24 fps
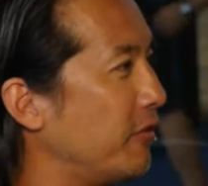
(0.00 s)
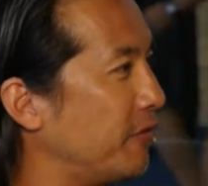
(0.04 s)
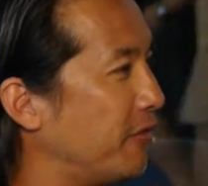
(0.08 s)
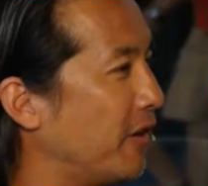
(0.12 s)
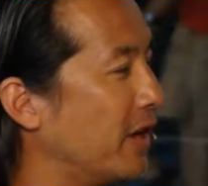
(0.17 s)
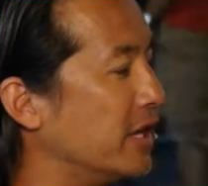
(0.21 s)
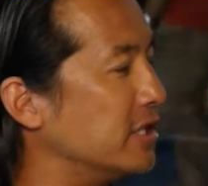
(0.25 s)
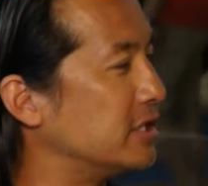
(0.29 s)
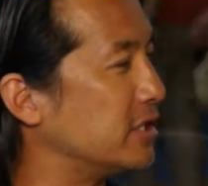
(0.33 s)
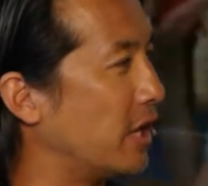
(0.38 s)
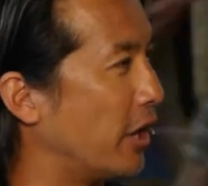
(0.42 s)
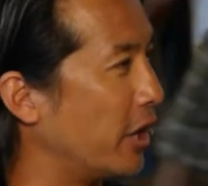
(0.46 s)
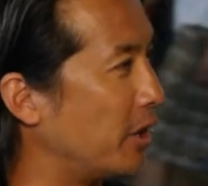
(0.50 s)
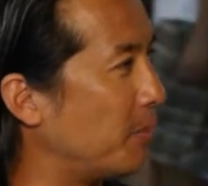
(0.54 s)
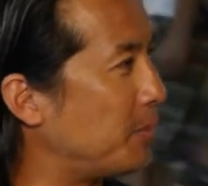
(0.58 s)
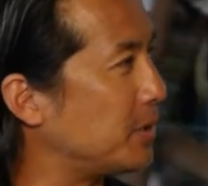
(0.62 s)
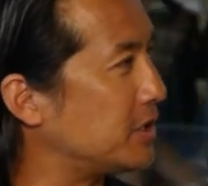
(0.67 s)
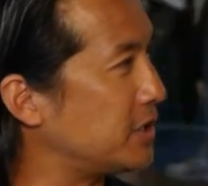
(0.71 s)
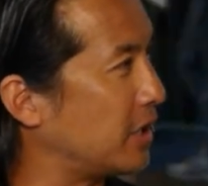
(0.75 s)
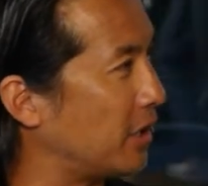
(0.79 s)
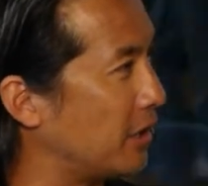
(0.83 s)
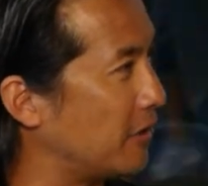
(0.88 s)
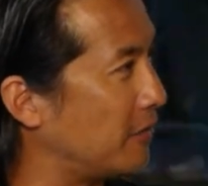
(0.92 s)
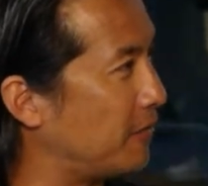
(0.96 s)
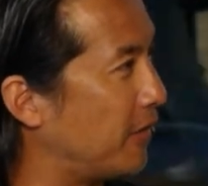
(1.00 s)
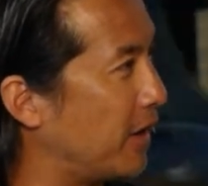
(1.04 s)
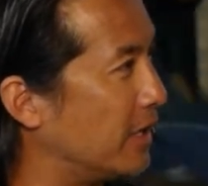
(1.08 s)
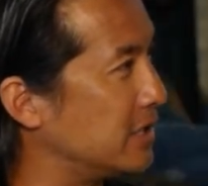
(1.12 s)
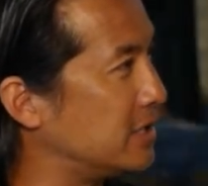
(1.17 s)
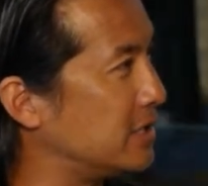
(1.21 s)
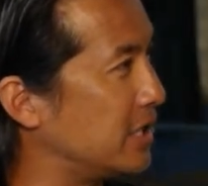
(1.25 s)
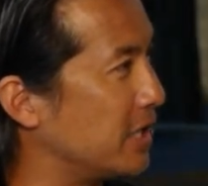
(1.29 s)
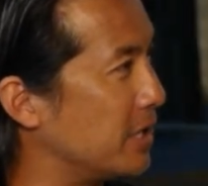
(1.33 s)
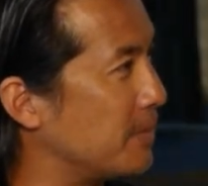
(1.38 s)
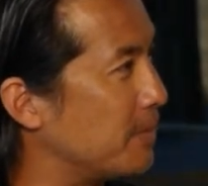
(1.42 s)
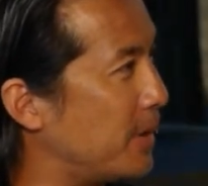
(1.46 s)
funds, 100% of the
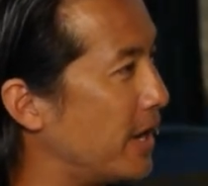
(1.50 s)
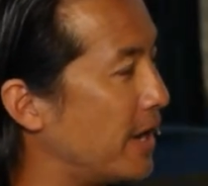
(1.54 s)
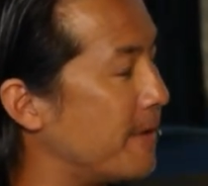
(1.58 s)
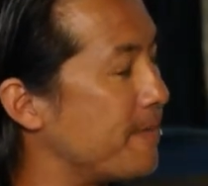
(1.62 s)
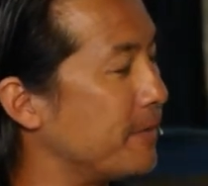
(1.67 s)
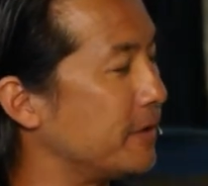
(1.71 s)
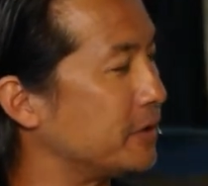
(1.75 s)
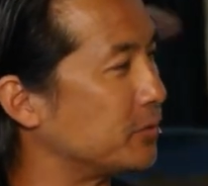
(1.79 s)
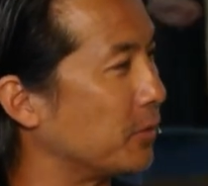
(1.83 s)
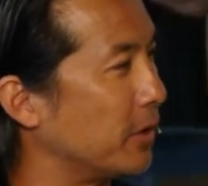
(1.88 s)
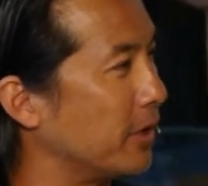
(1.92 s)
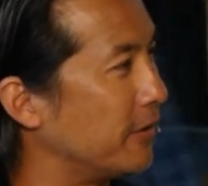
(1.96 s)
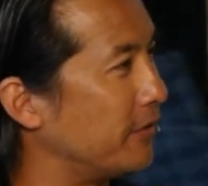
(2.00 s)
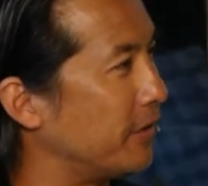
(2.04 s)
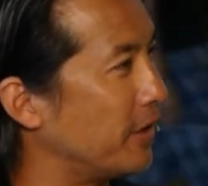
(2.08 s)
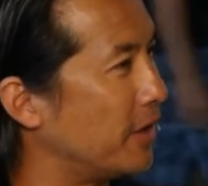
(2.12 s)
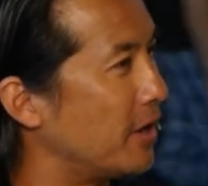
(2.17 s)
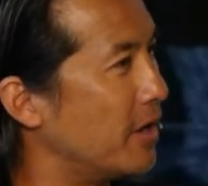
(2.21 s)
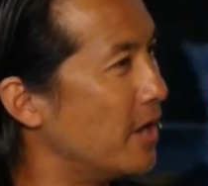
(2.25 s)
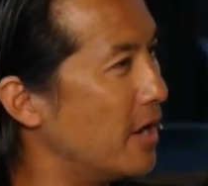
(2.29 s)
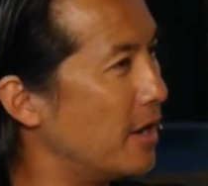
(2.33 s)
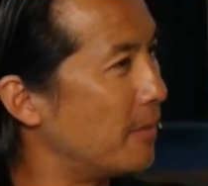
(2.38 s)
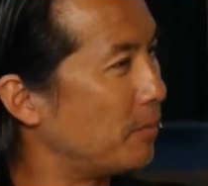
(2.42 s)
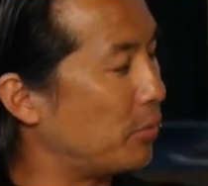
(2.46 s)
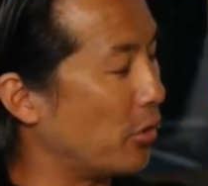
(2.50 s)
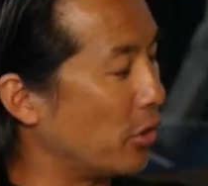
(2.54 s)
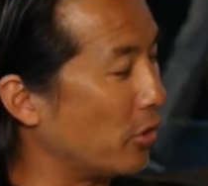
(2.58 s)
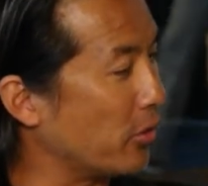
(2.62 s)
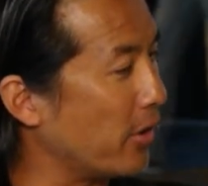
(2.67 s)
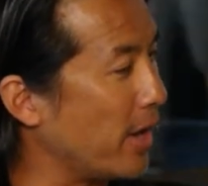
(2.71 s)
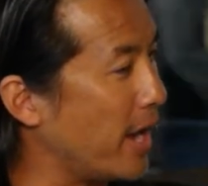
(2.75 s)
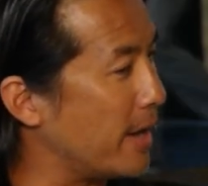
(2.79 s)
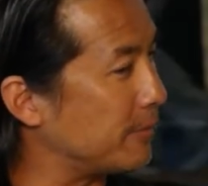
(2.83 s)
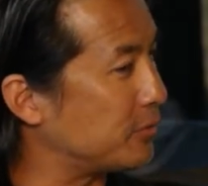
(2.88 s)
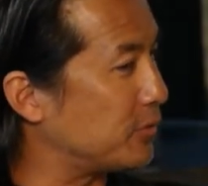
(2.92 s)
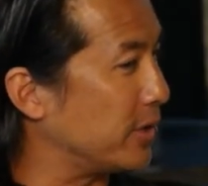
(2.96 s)
funds to IMBA. And it's one of the
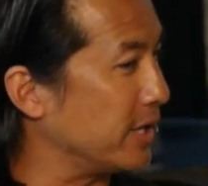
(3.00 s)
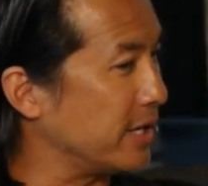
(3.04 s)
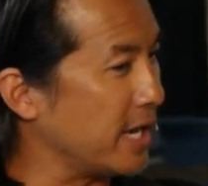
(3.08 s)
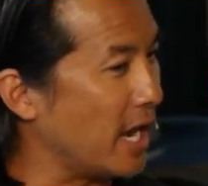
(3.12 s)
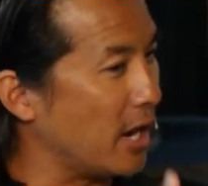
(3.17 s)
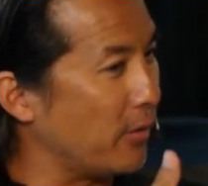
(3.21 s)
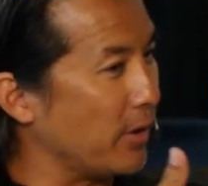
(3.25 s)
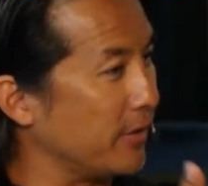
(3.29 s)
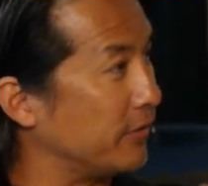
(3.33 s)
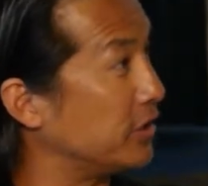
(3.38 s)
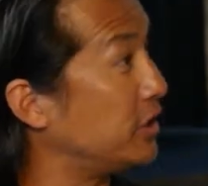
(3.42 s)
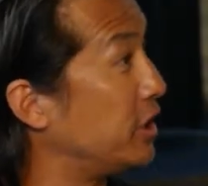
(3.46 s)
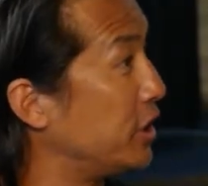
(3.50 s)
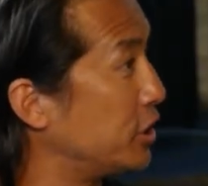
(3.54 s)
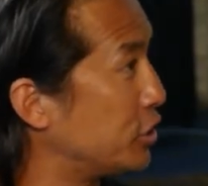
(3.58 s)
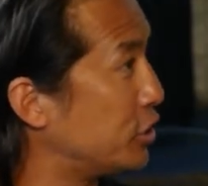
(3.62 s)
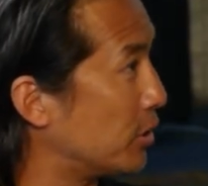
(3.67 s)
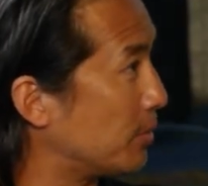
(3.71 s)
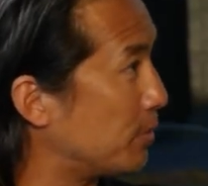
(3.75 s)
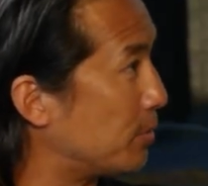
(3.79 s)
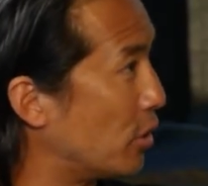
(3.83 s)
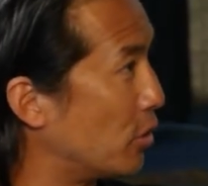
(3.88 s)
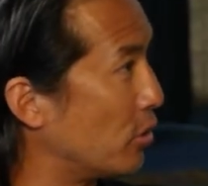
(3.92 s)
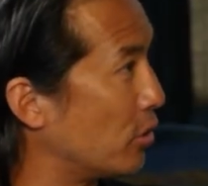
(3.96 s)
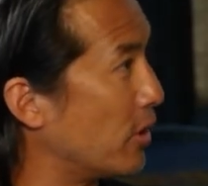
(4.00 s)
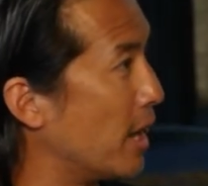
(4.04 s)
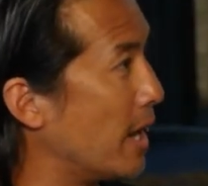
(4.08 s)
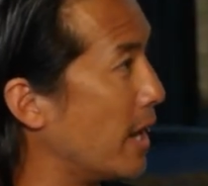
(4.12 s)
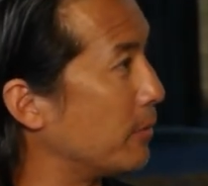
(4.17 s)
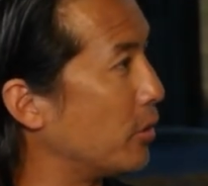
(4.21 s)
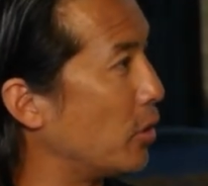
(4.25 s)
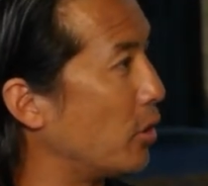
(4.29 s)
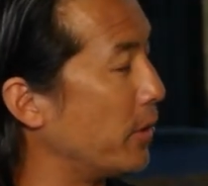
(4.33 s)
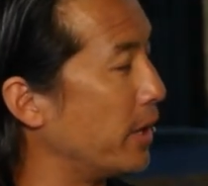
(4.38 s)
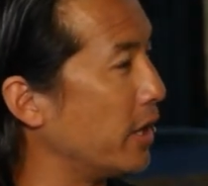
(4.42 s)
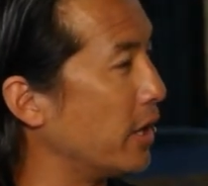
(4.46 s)
programs right now. We have a T-shirt
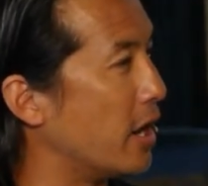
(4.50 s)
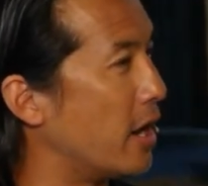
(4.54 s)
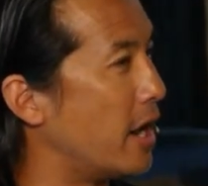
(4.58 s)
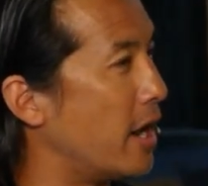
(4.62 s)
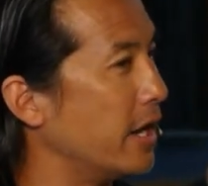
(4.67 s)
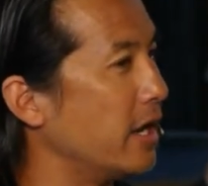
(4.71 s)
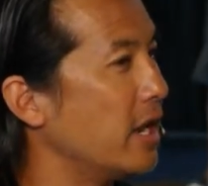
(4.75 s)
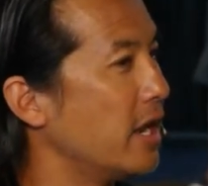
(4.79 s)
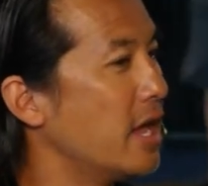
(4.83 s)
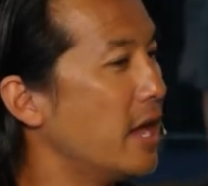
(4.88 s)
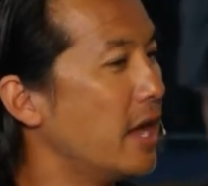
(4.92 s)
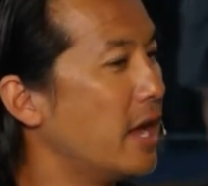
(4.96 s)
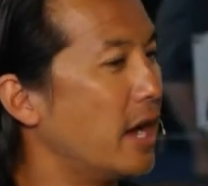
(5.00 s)
program going on.